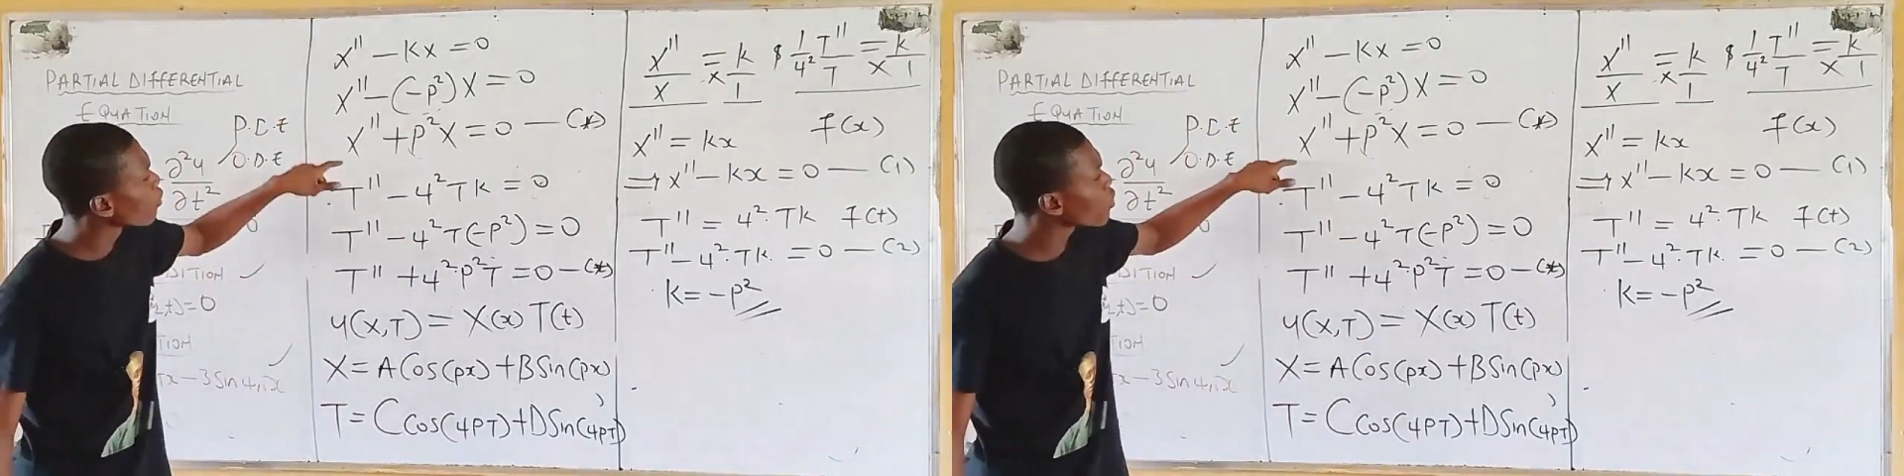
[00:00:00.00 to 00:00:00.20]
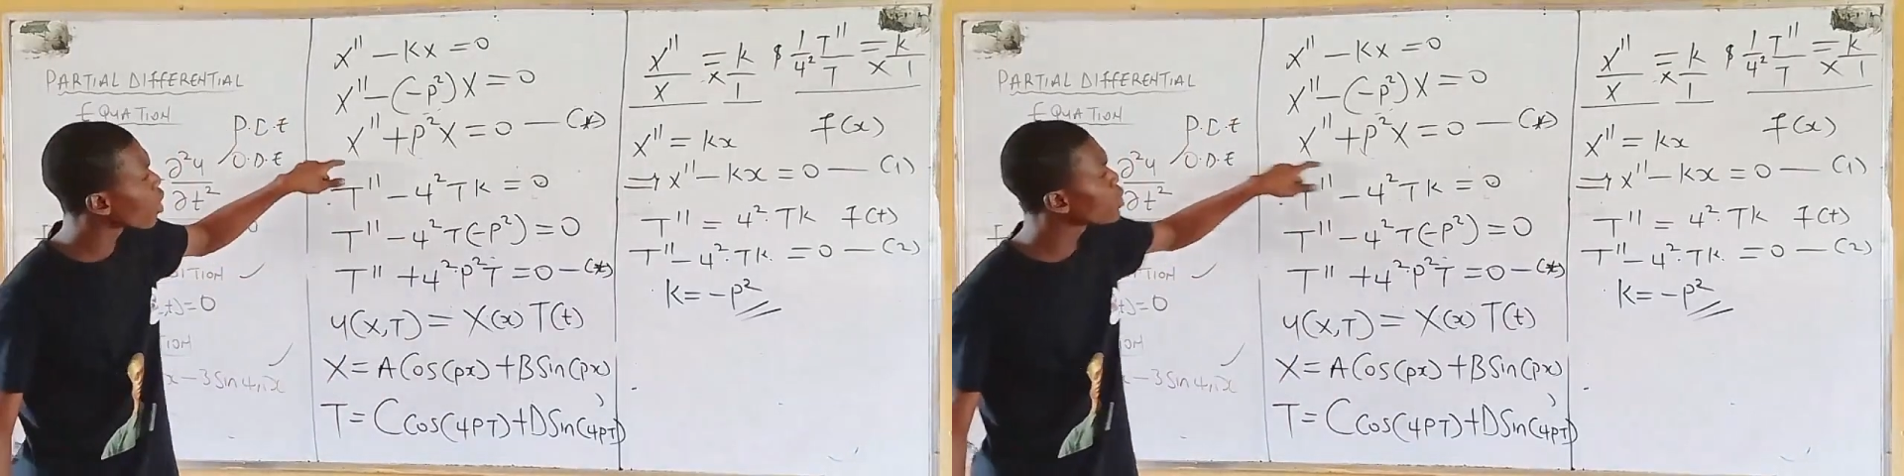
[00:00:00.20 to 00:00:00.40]

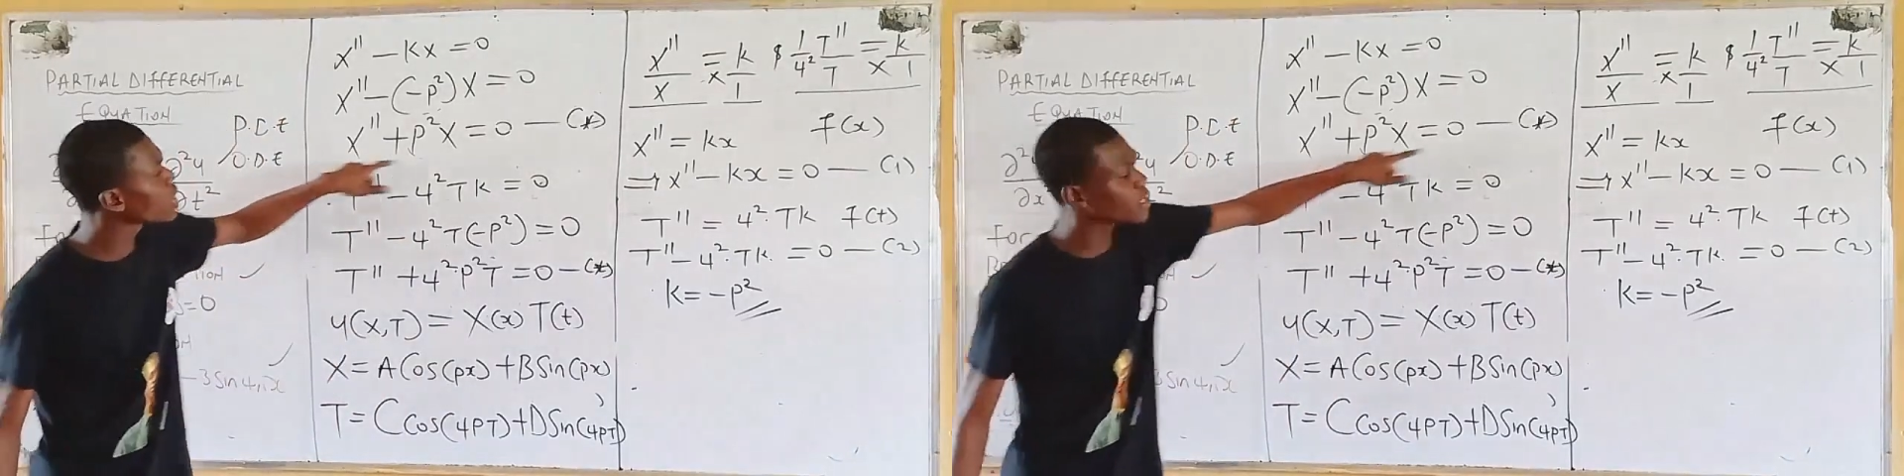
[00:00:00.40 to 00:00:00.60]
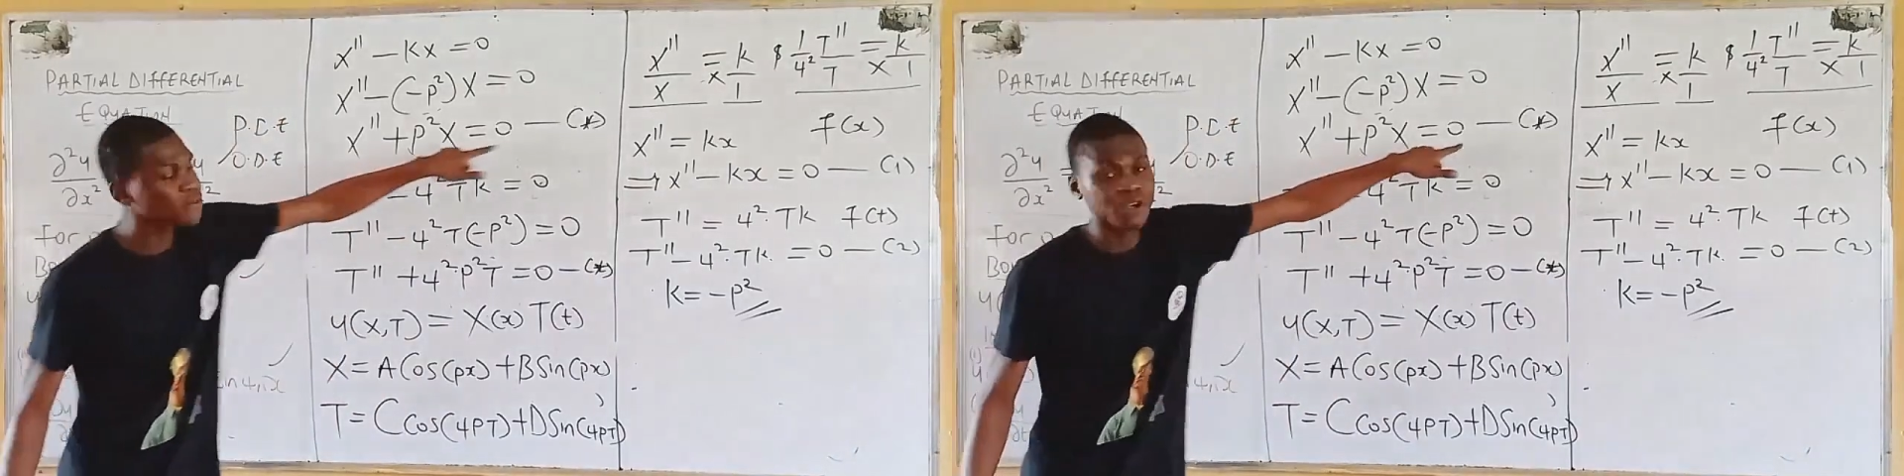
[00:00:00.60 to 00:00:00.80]
from this
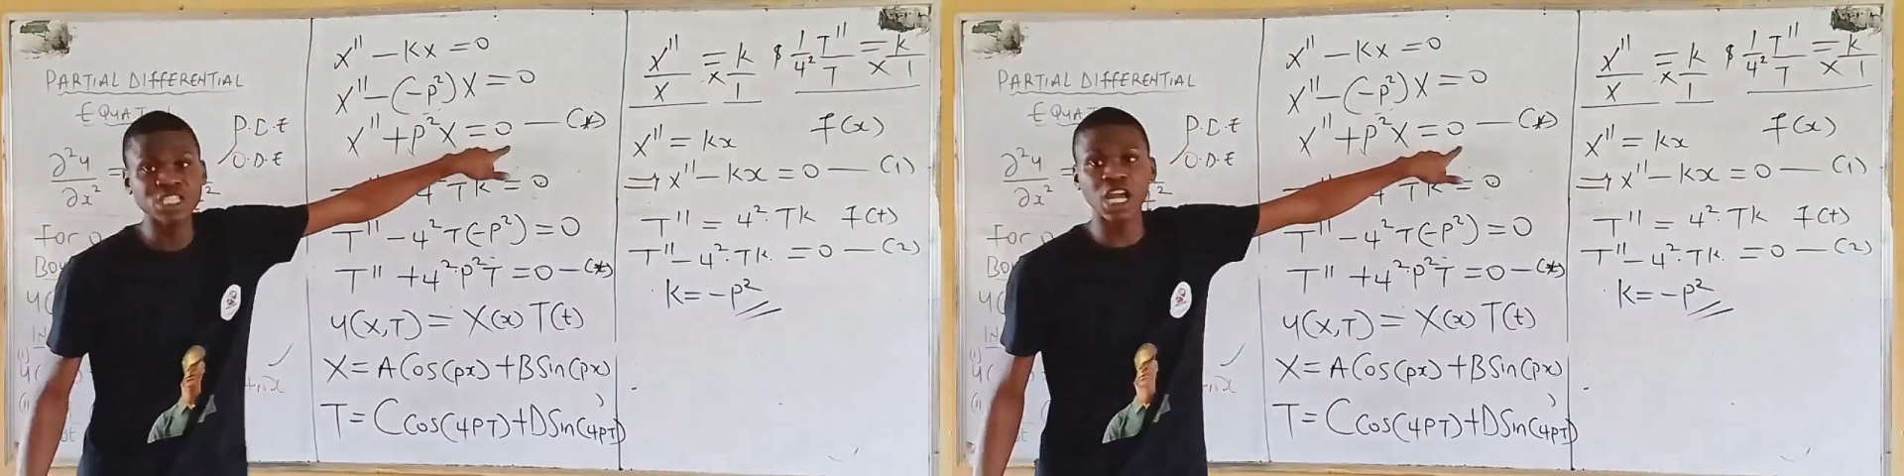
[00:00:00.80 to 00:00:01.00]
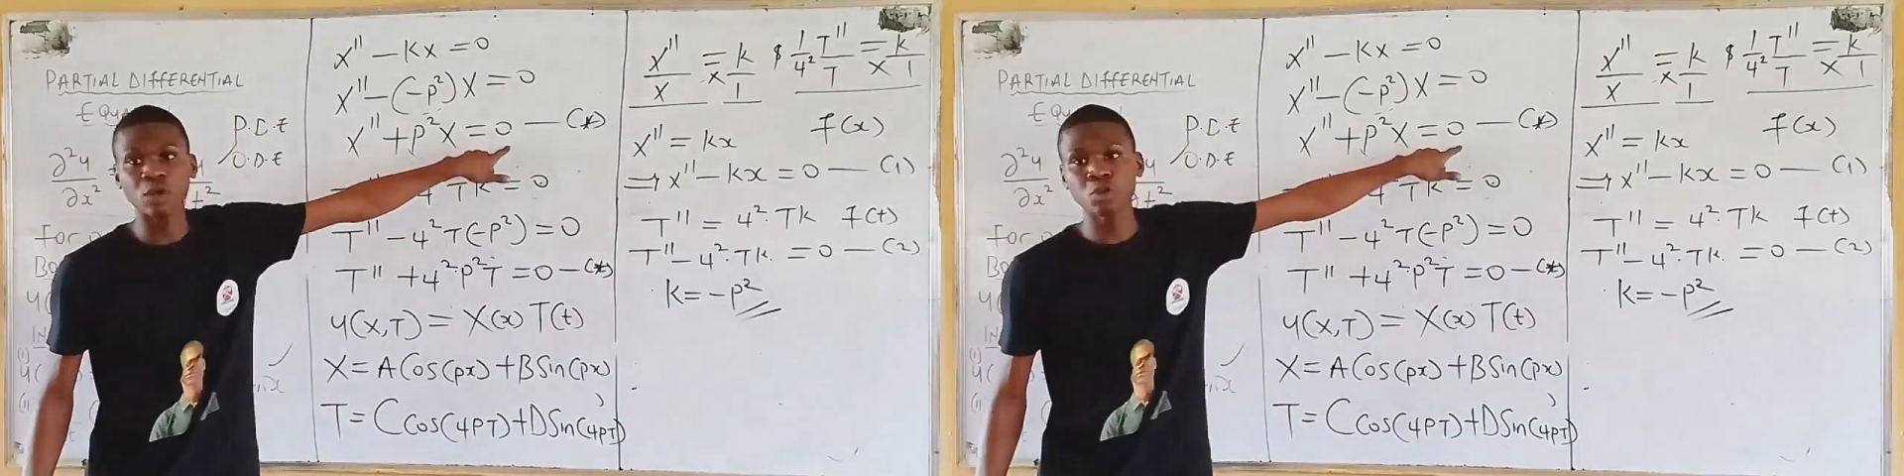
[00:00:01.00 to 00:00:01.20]

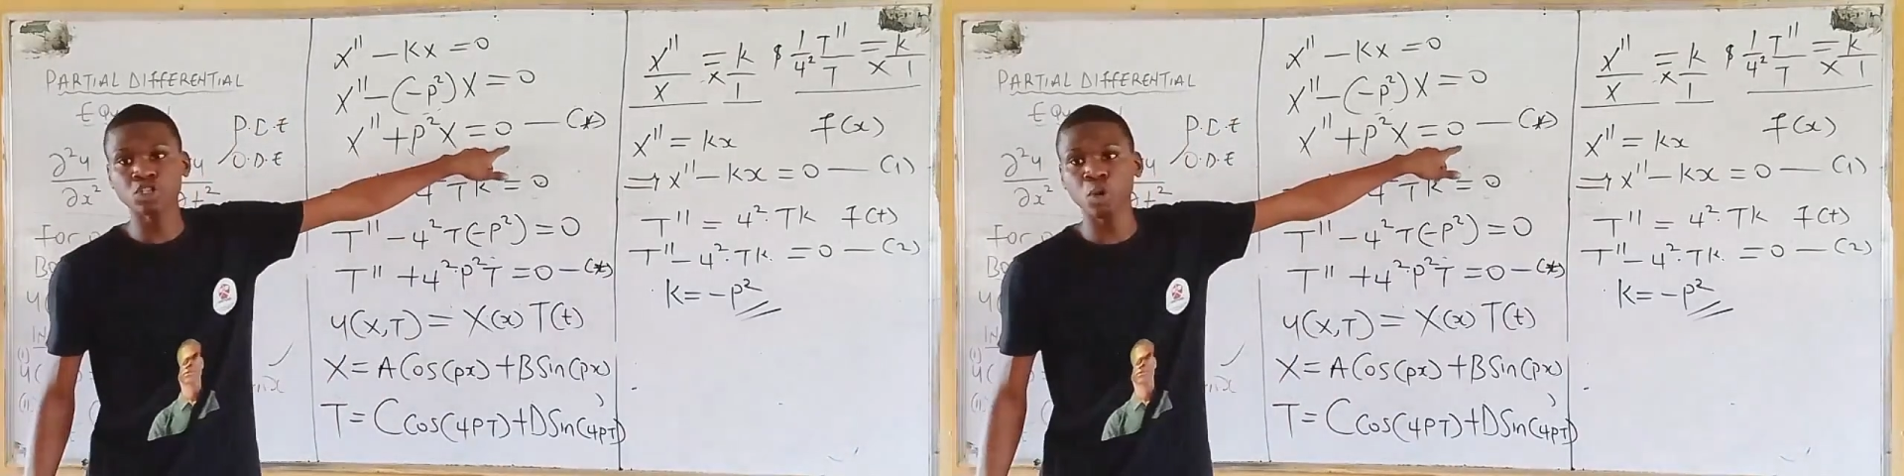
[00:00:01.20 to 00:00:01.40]
differential equation,